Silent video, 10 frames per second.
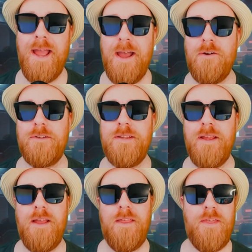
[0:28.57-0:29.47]
out
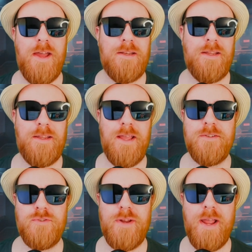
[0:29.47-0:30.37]
that
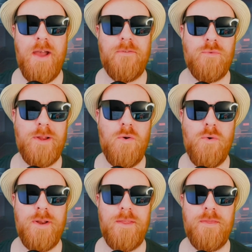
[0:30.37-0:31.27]
yesterday after
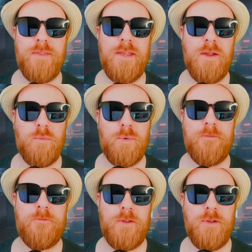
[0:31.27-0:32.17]
recording the
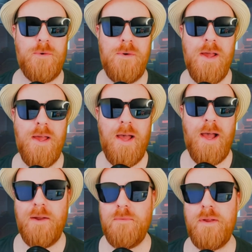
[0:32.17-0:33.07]
review,
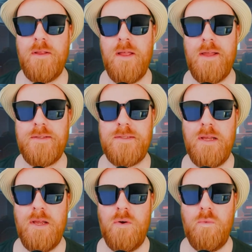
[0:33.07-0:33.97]
I realized
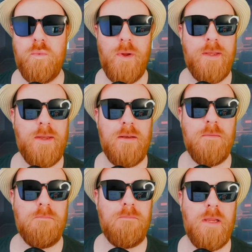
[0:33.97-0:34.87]
we didn't
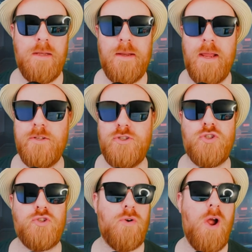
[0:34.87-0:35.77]
meet a
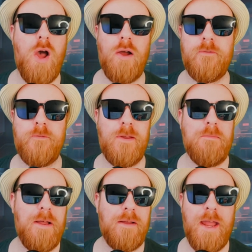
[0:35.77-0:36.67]
strong
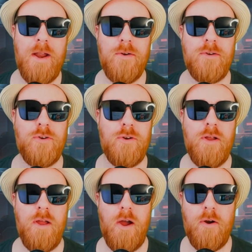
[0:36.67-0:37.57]
female character.
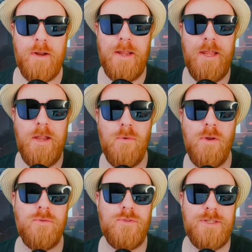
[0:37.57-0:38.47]
Our
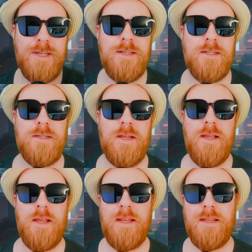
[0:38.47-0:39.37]
heroes didn't
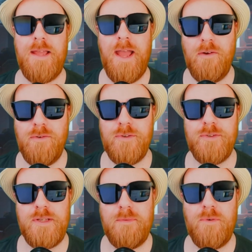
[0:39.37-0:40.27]
encounter
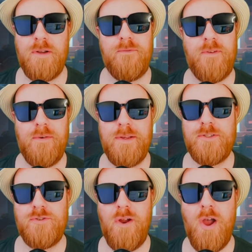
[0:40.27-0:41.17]
someone very
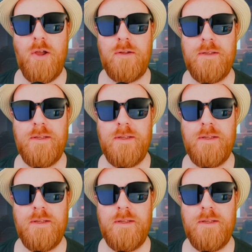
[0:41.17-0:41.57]
strong.